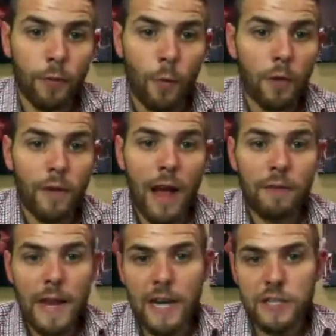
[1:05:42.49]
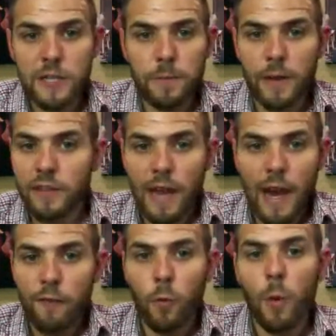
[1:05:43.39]
4, or 5 days, just because
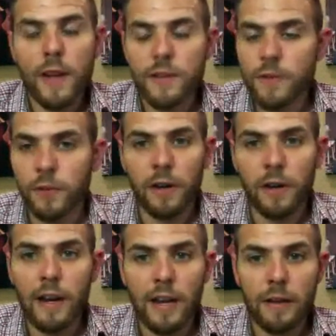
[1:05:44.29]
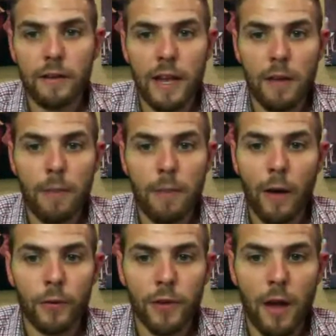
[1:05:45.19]
everyone waits till Sunday night and it
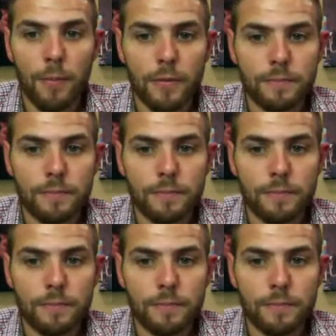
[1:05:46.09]
piles up.